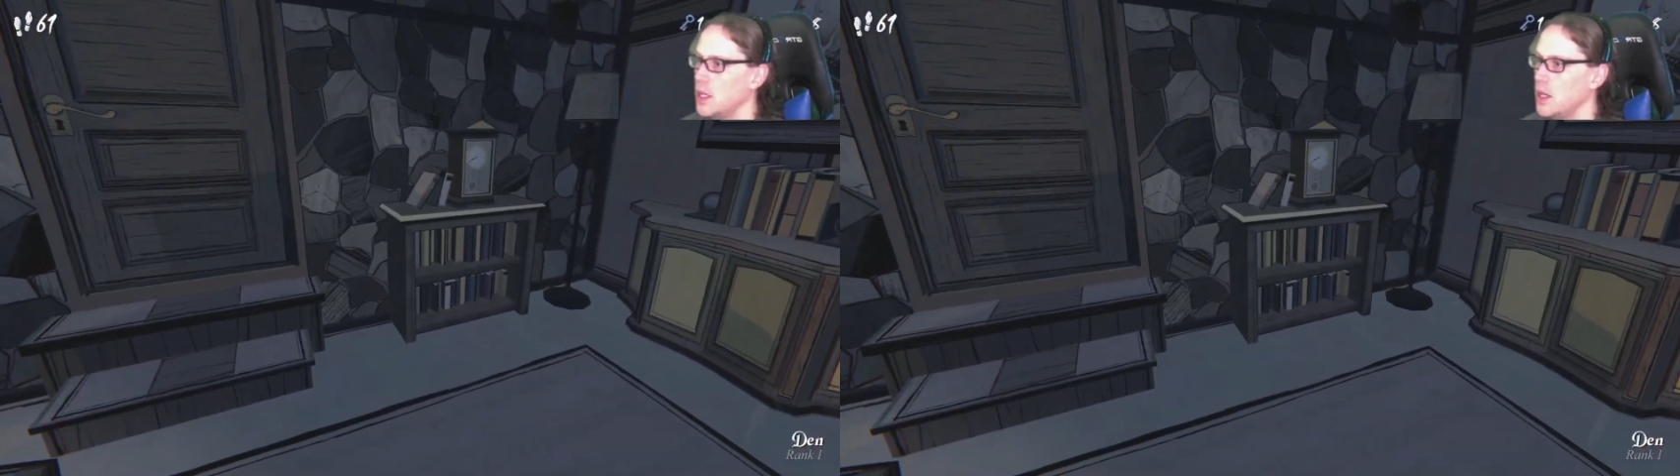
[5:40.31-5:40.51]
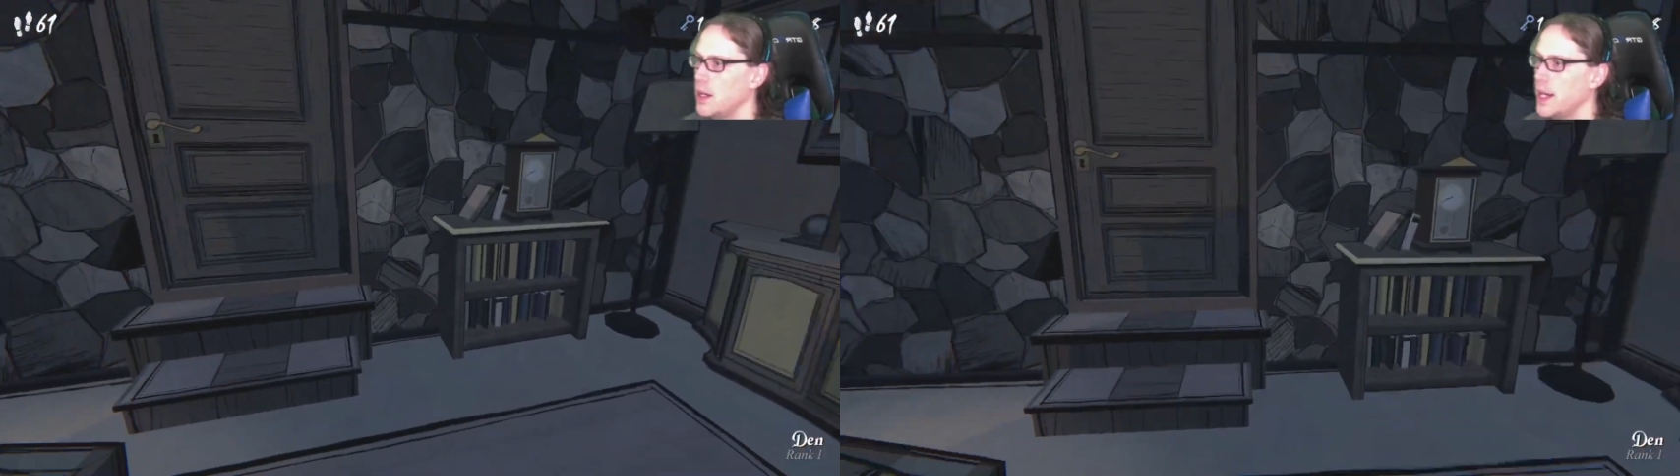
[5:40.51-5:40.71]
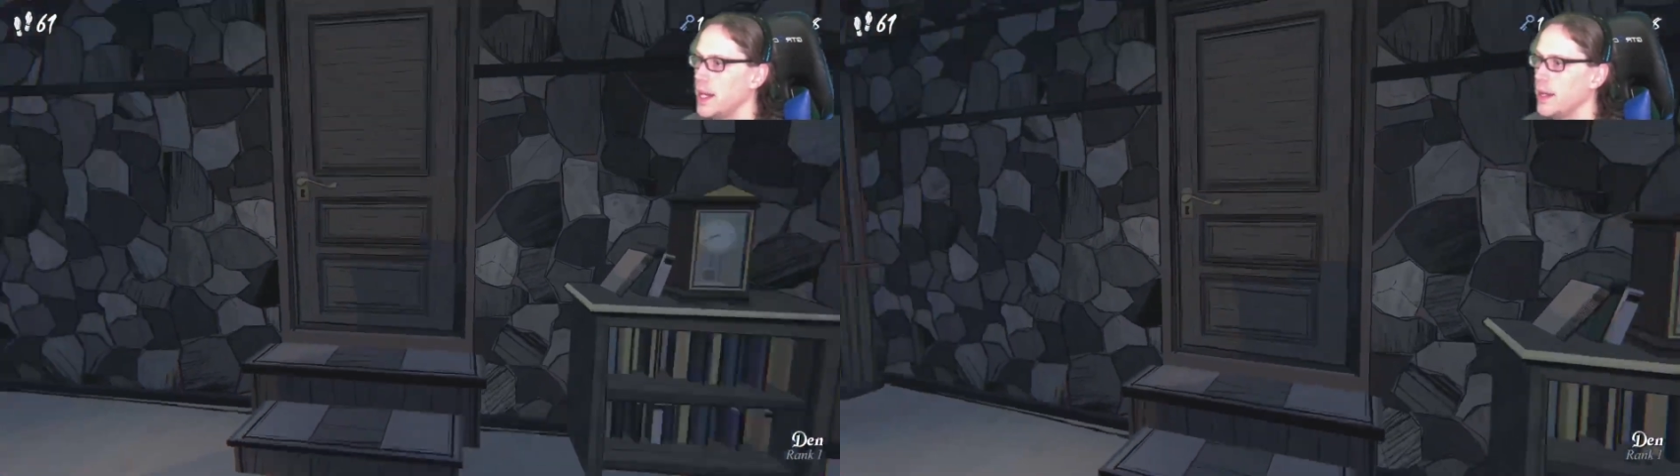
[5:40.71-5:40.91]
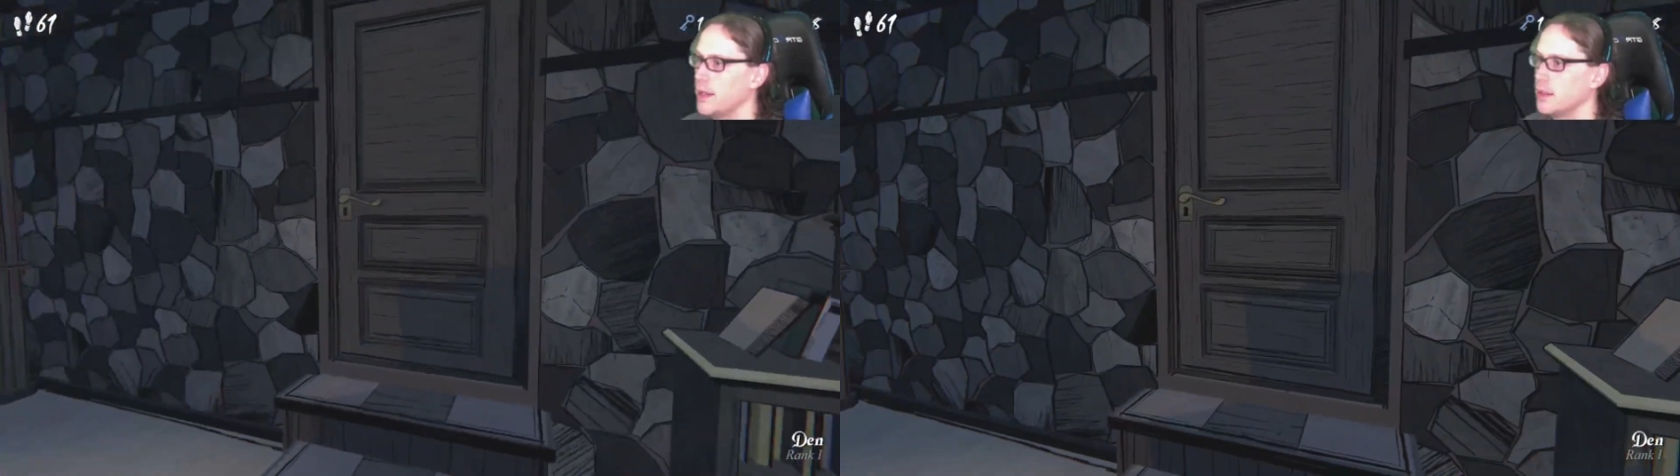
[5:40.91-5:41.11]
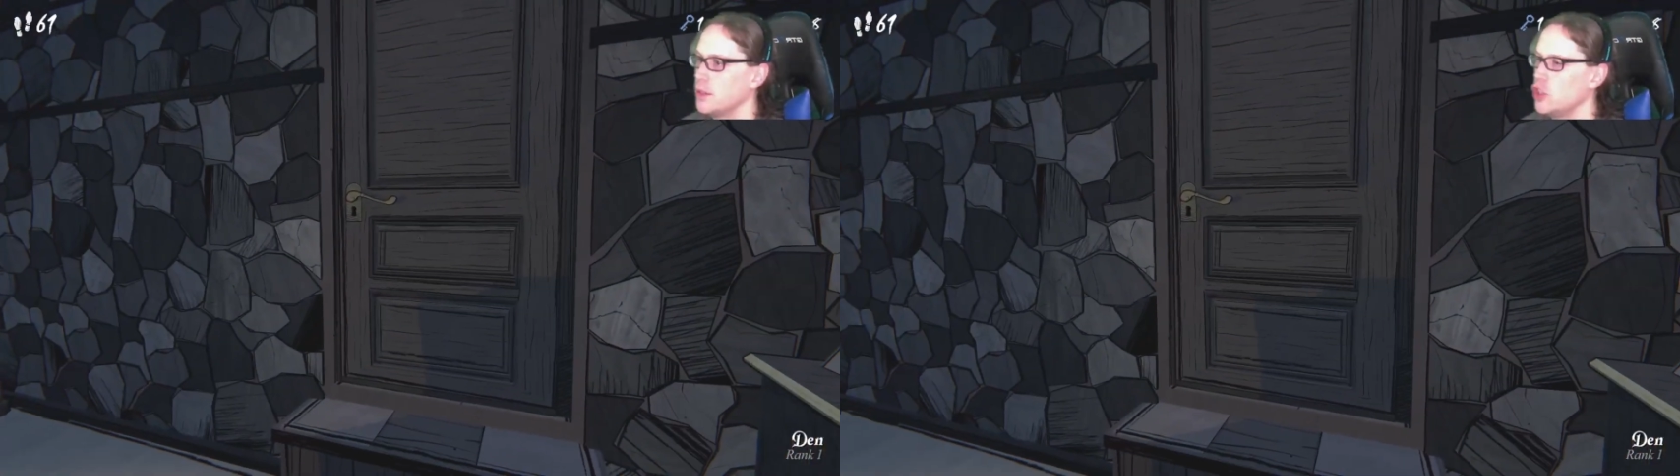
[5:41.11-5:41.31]
Alright.
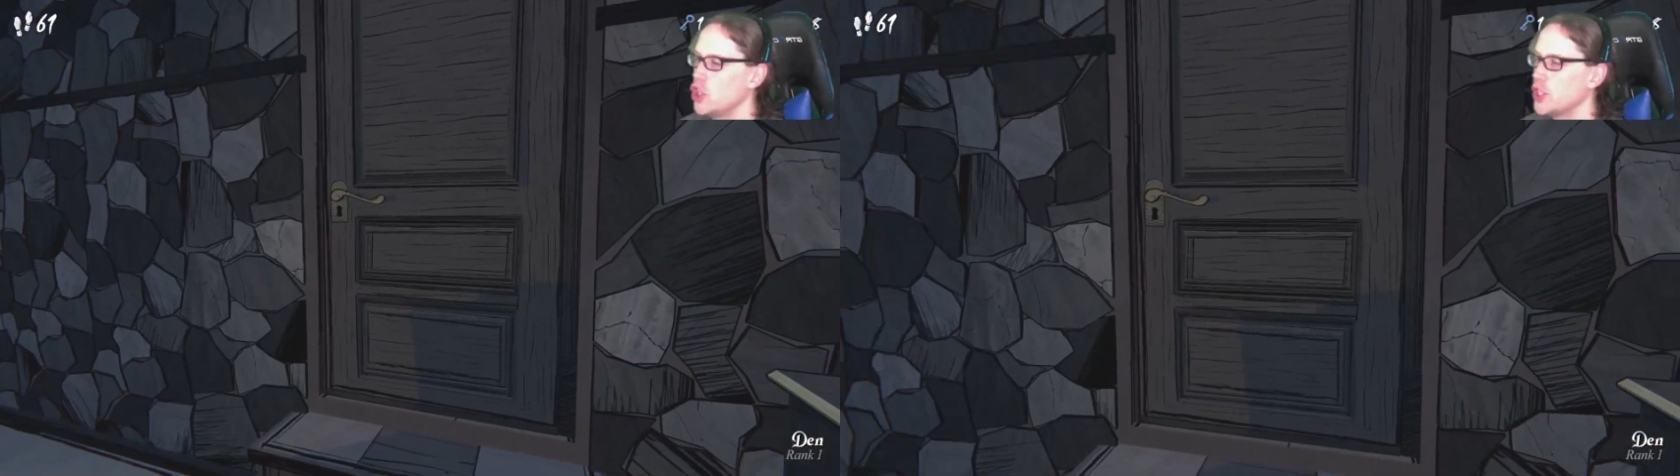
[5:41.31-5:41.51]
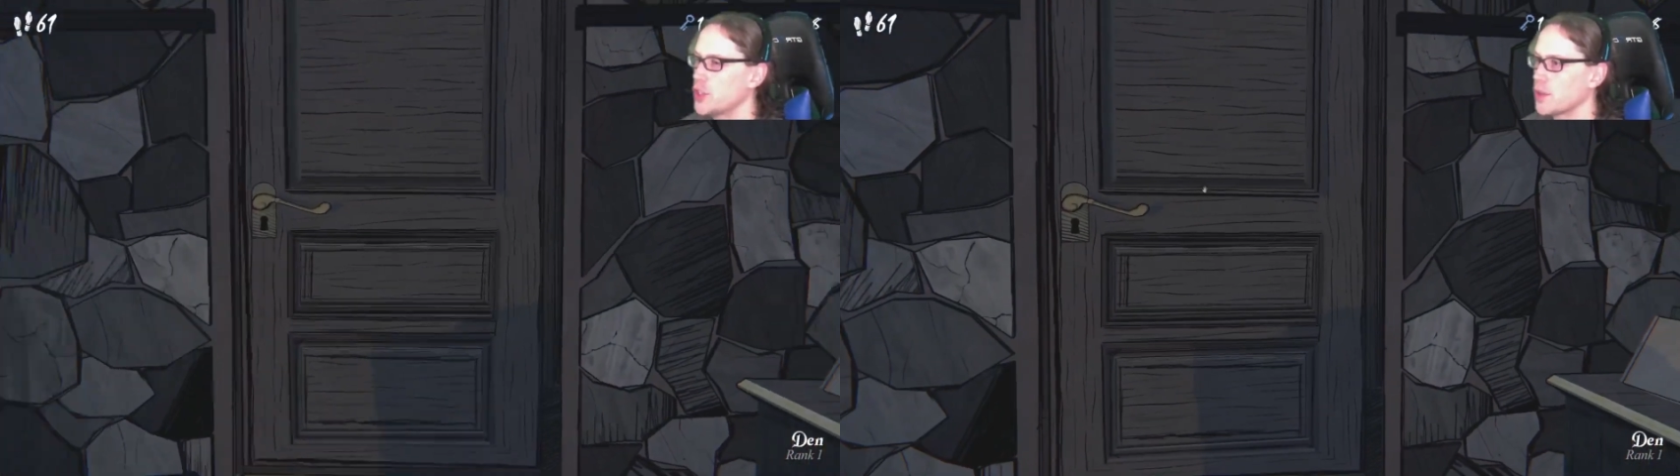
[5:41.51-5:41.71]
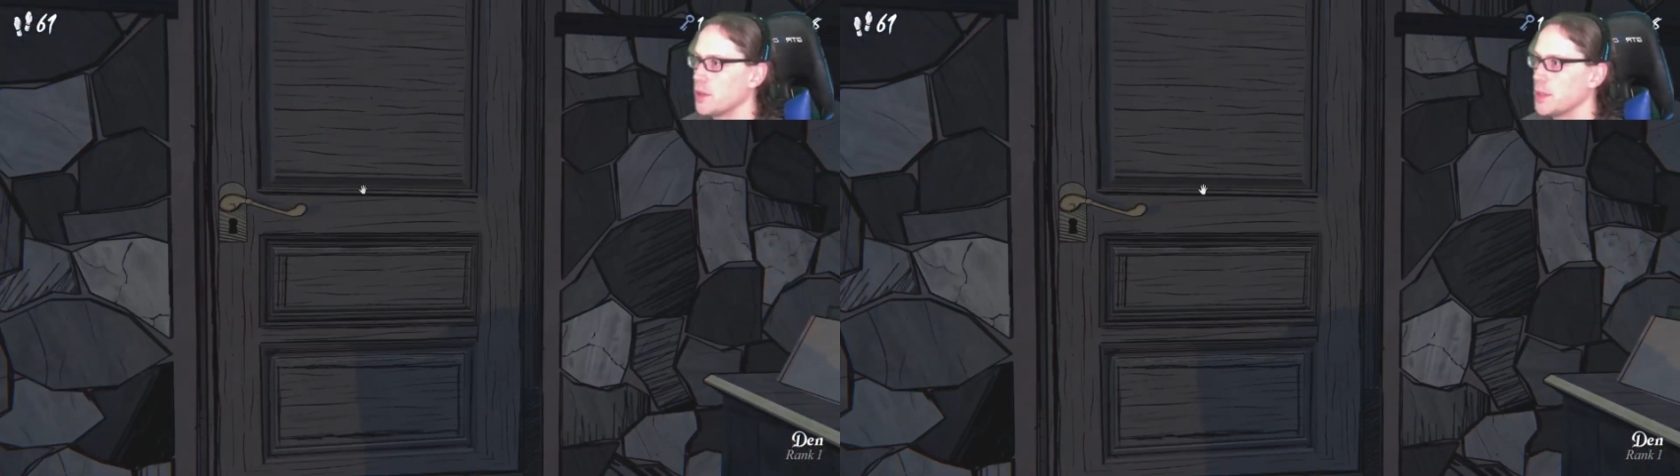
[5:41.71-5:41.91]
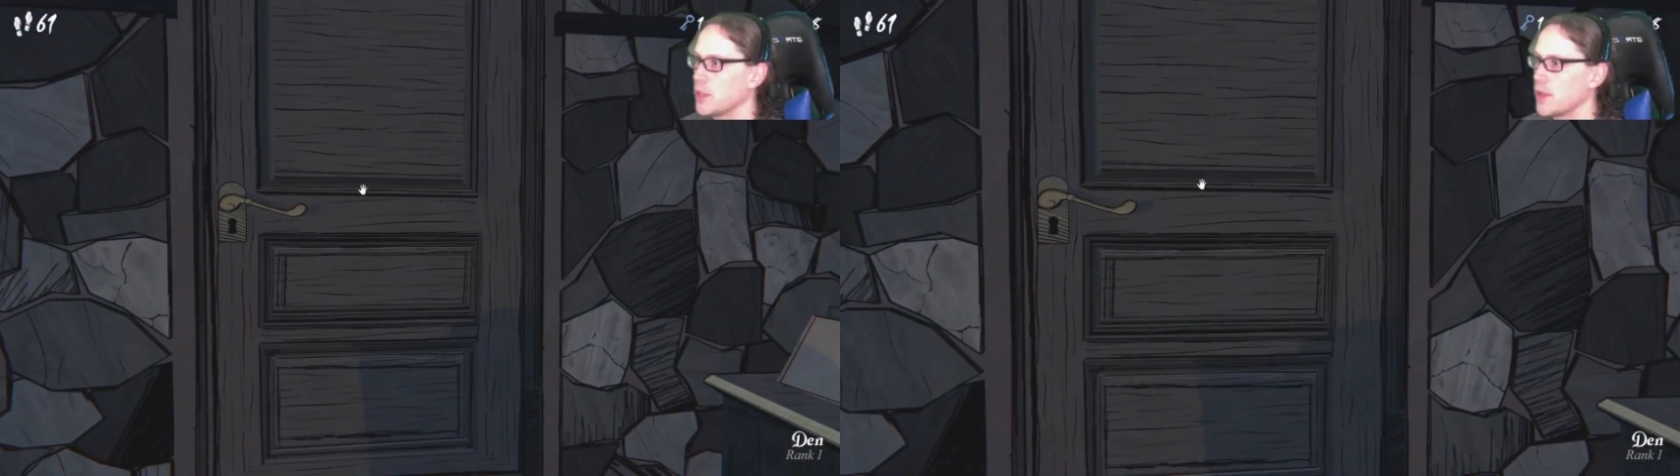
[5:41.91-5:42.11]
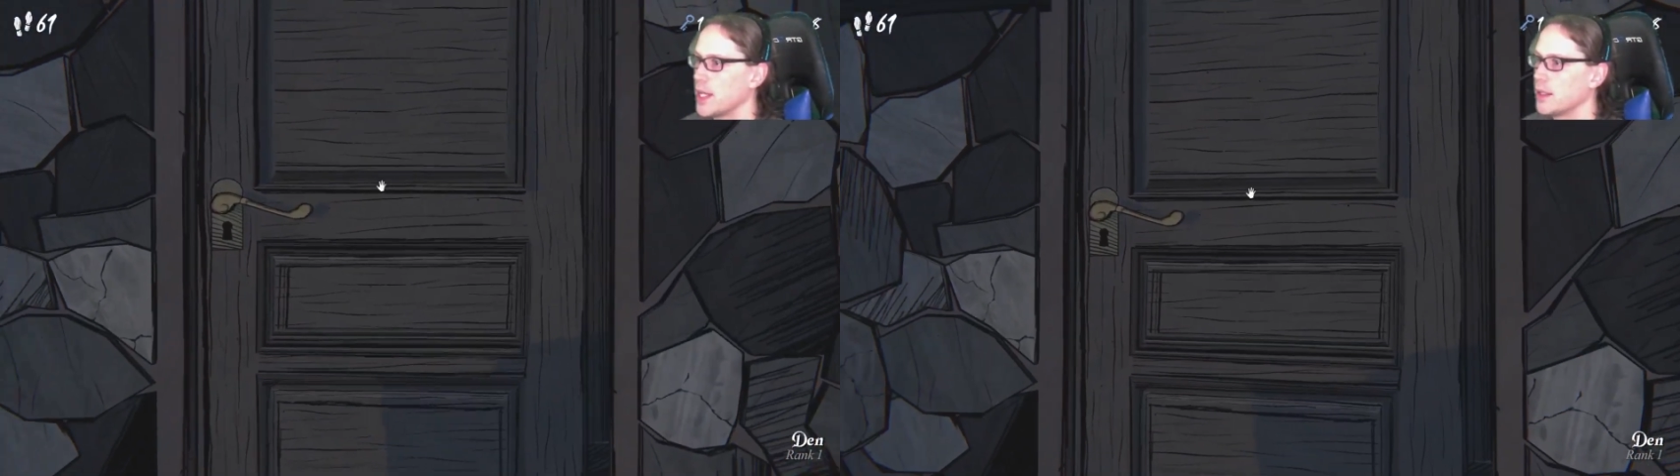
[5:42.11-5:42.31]
Nursery would be
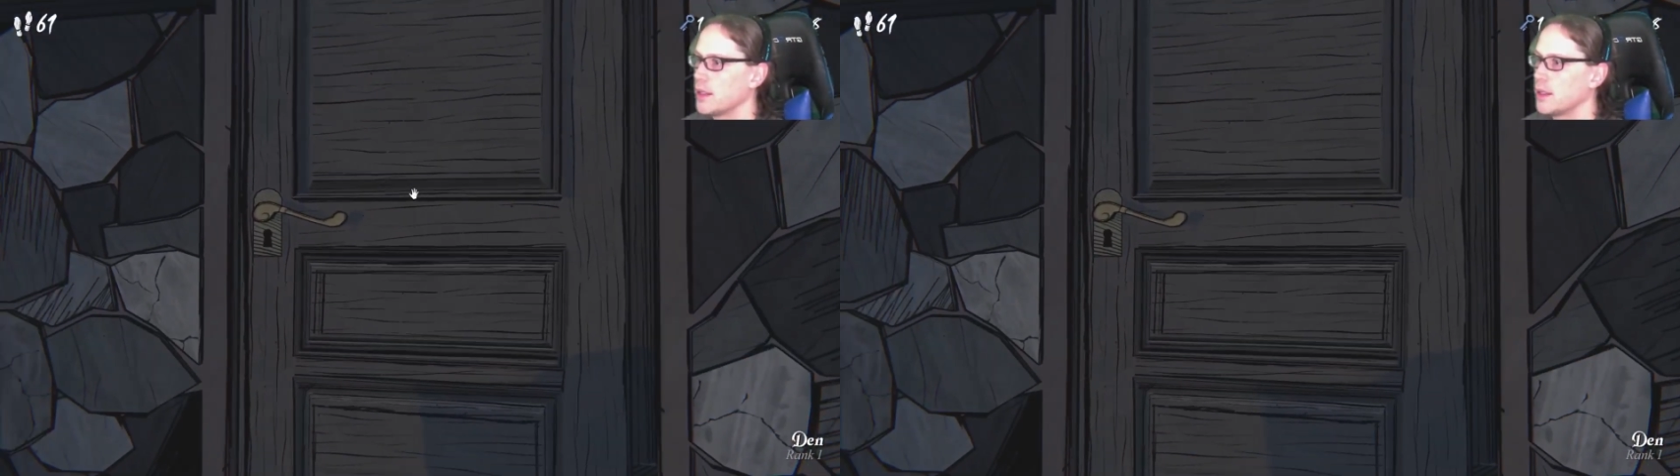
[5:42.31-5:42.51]
great.